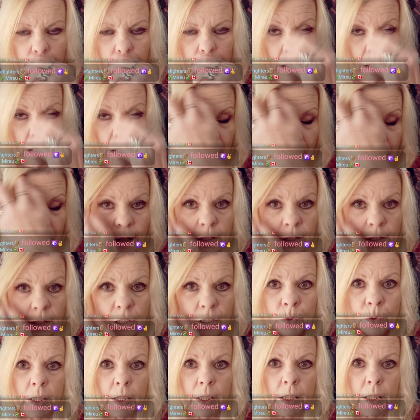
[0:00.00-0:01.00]
and
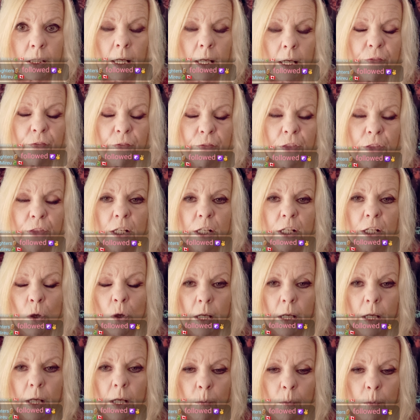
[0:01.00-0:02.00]
don't.
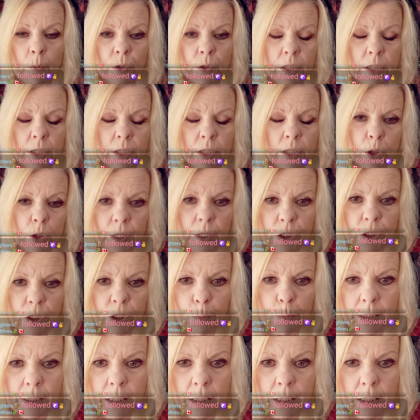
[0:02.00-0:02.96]
They're busy